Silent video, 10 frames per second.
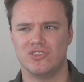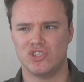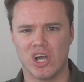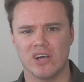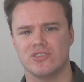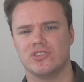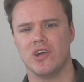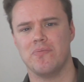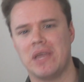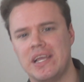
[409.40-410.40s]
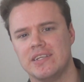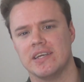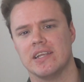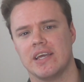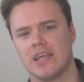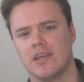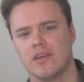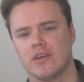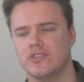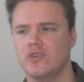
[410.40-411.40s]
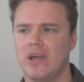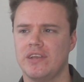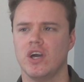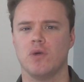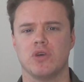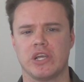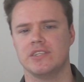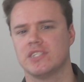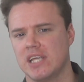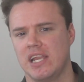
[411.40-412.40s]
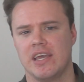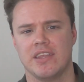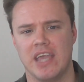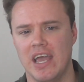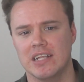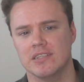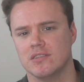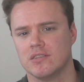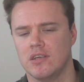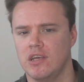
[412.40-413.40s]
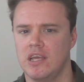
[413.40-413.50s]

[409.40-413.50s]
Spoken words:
judge immediately because you end up looking silly at the end.